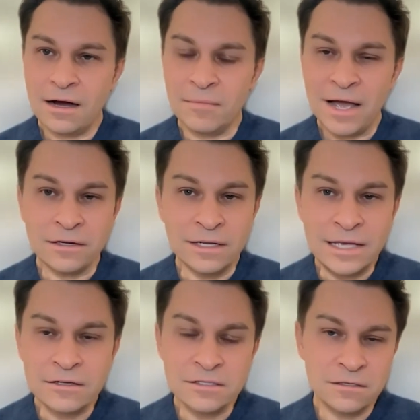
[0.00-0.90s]
and
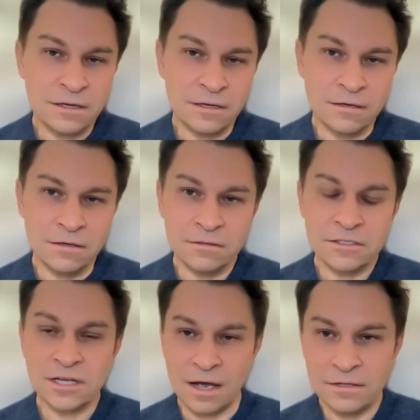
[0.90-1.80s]
leaders in
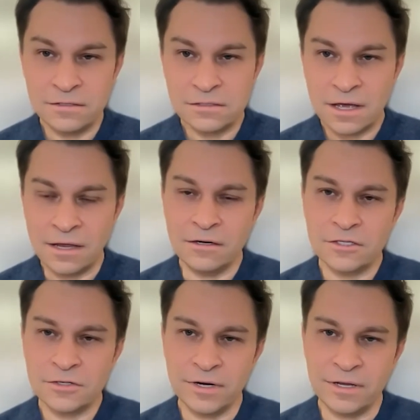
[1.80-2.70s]
science and
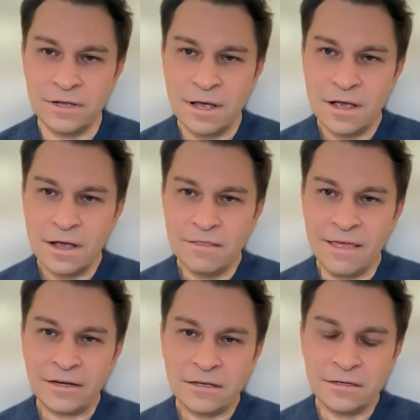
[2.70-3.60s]
industry
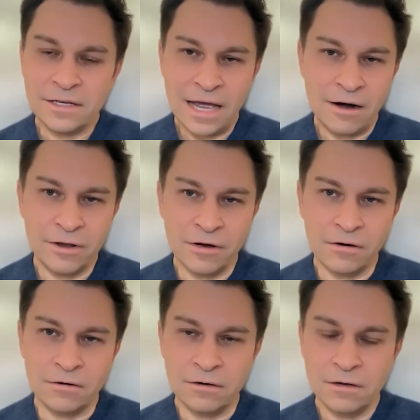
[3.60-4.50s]
that can carry
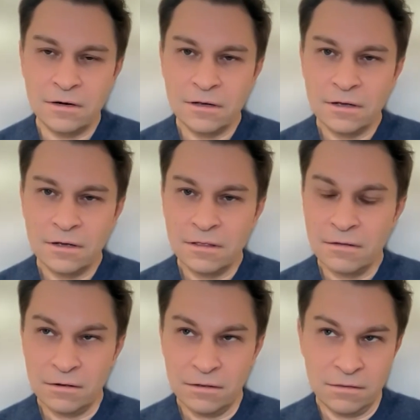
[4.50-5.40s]
on
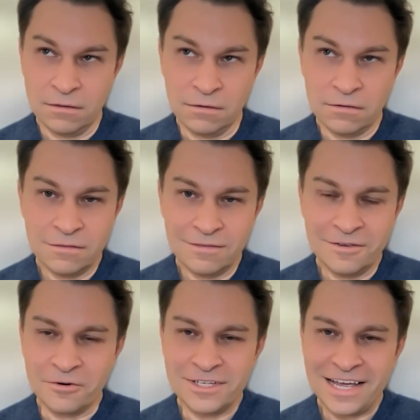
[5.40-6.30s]
the,
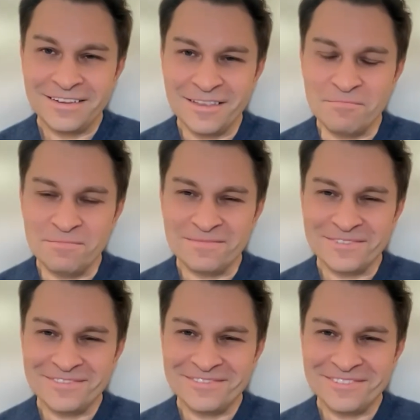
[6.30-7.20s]
you know, take the,
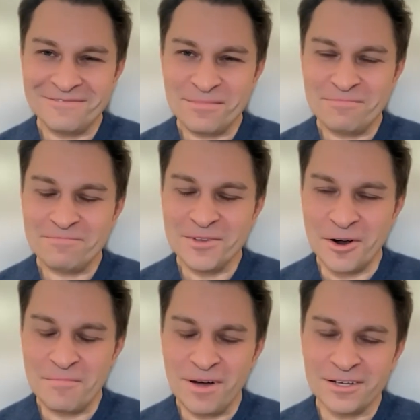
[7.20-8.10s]
you
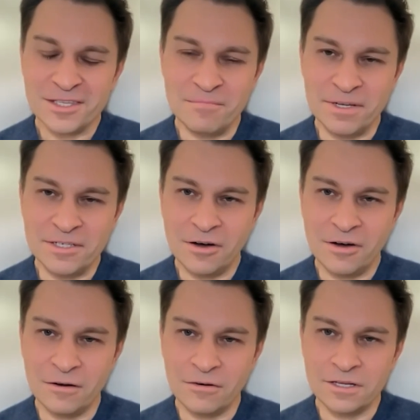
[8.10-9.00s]
know, I pass the
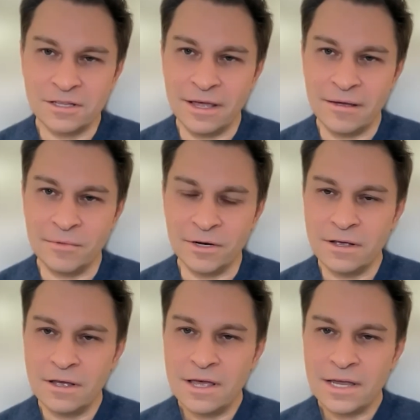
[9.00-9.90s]
baton on to them
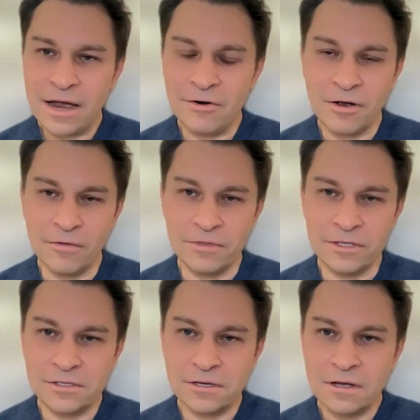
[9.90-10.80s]
and carry on
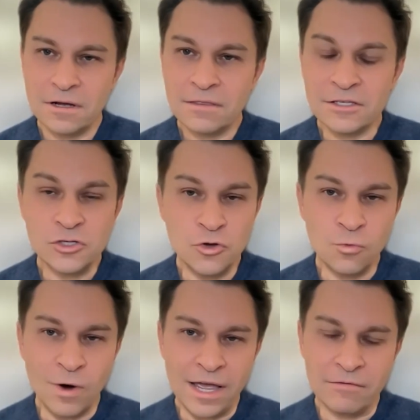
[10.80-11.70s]
this, this
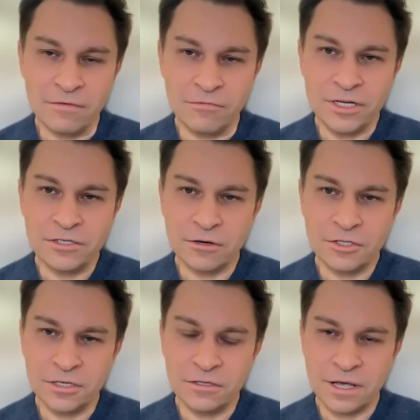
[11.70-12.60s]
new wave of
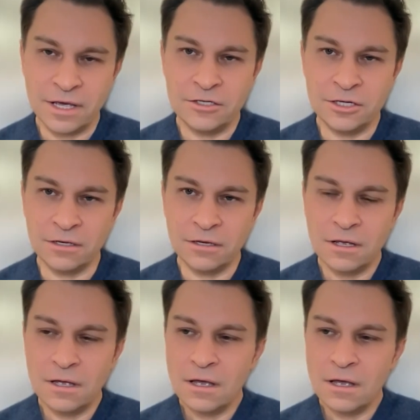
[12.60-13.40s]
research into aging.